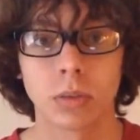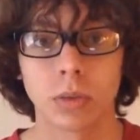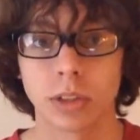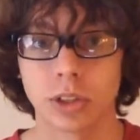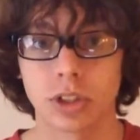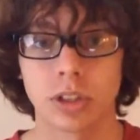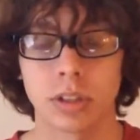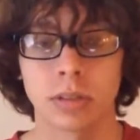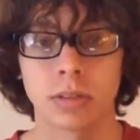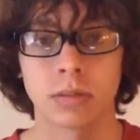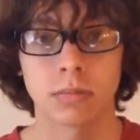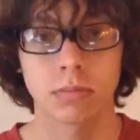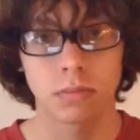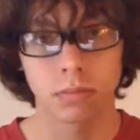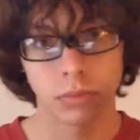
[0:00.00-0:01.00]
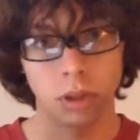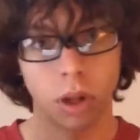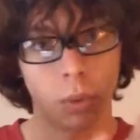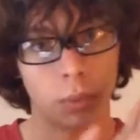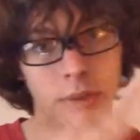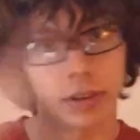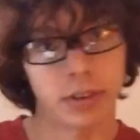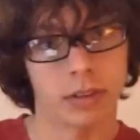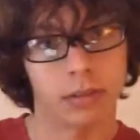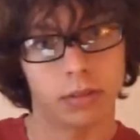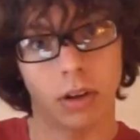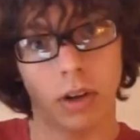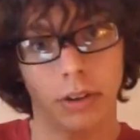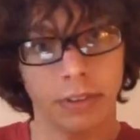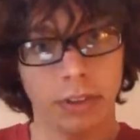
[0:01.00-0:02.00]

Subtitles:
which is lower than all